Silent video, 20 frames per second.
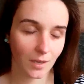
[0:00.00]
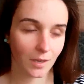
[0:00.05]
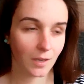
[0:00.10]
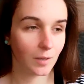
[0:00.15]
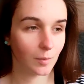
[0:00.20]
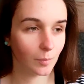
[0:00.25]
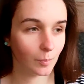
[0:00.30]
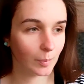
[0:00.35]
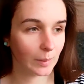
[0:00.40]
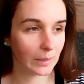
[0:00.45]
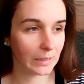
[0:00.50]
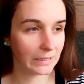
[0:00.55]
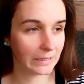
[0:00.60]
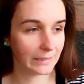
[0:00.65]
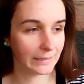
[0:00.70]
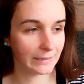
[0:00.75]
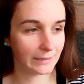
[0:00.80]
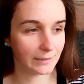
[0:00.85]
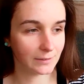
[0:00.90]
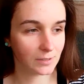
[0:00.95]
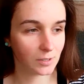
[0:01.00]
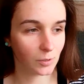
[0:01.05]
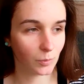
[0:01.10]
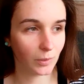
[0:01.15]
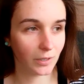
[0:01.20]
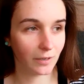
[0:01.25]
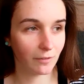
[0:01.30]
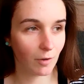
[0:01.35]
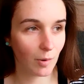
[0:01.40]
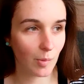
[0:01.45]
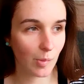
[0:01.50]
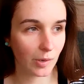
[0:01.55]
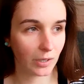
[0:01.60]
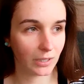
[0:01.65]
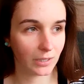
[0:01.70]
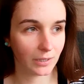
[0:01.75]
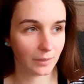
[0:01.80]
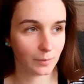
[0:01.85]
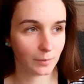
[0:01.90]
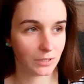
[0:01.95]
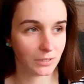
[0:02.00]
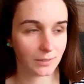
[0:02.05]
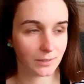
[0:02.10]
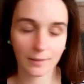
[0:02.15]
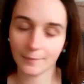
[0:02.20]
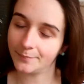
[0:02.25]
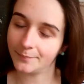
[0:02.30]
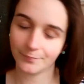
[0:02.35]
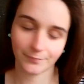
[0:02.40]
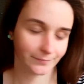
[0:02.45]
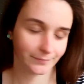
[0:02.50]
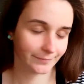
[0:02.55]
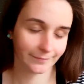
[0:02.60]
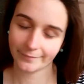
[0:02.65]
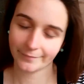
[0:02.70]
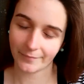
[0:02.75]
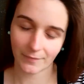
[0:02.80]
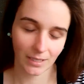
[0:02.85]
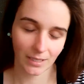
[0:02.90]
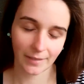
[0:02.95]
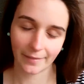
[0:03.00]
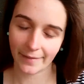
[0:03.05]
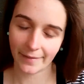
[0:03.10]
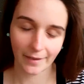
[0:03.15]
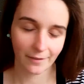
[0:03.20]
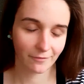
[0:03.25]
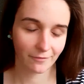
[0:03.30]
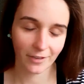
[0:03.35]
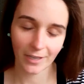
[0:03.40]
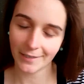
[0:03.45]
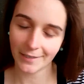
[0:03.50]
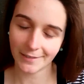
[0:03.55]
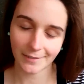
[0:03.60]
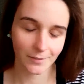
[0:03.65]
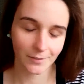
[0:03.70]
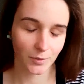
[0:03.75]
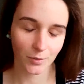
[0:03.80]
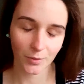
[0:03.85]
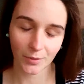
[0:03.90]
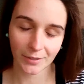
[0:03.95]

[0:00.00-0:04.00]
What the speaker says: But yeah, so whenever I bring it up, she's like, that fountain story.